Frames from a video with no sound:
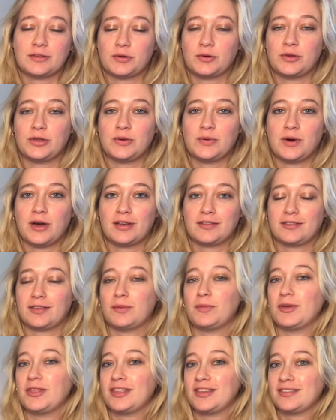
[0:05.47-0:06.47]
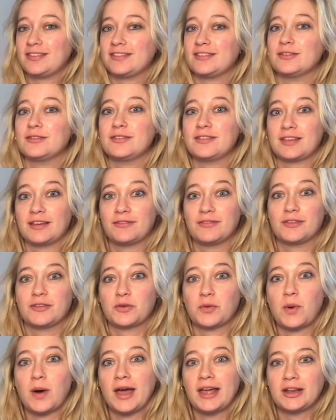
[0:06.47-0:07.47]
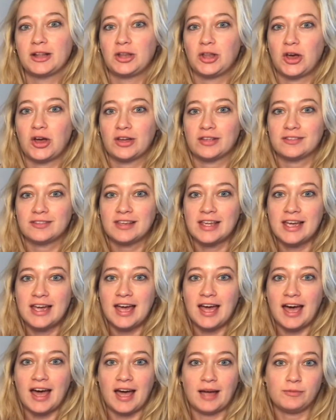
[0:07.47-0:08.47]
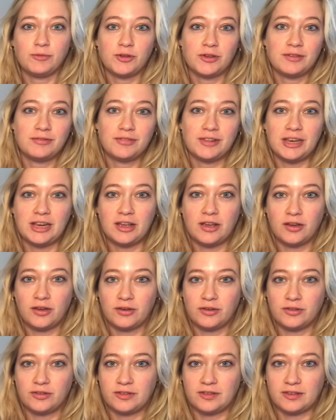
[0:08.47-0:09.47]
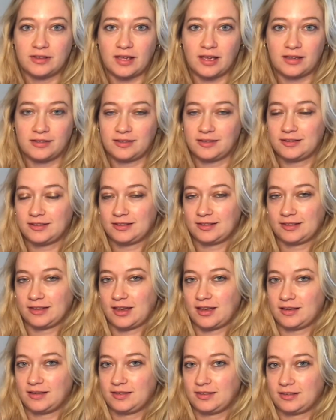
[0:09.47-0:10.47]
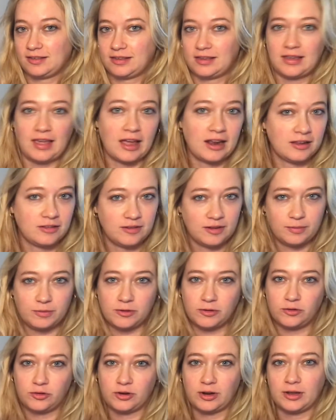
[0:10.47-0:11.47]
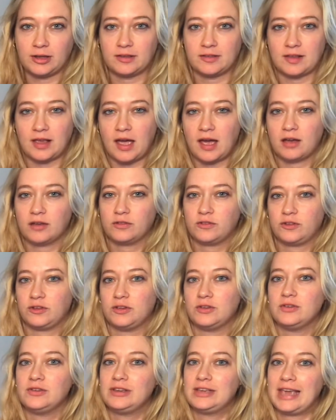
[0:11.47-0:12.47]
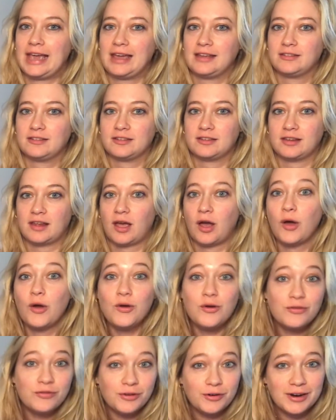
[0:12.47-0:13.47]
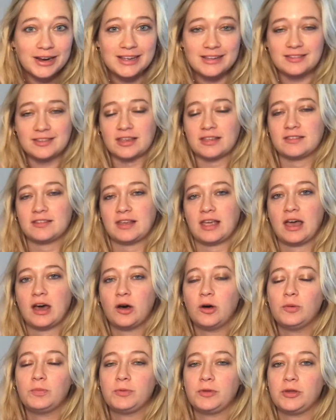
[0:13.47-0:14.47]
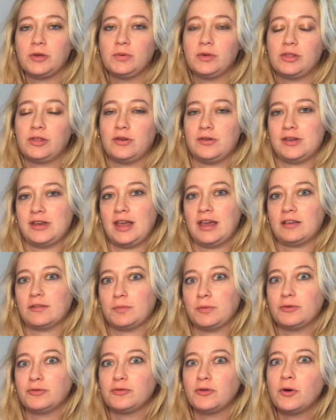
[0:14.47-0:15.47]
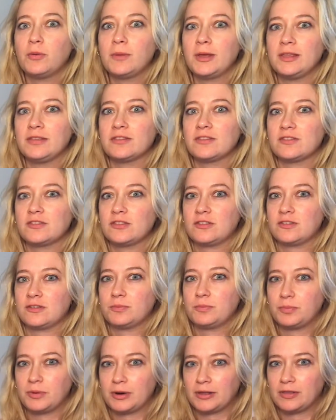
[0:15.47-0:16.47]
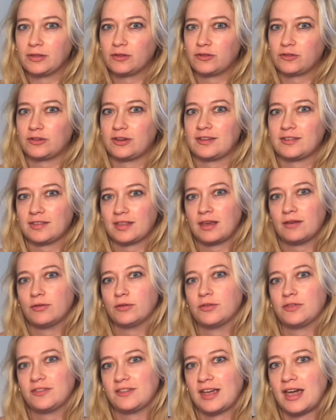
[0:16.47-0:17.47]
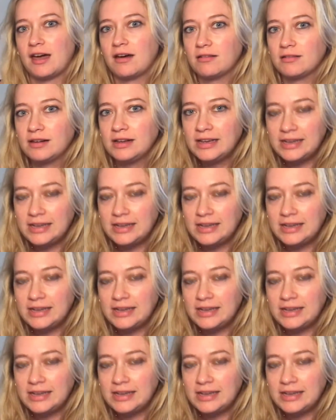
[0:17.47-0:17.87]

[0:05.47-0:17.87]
or you are someone that still suffers quite a lot, I'm doing videos uh, to discuss kind of tips and tricks how to get over it and to help you with your next performance, just to bring the stress levels down.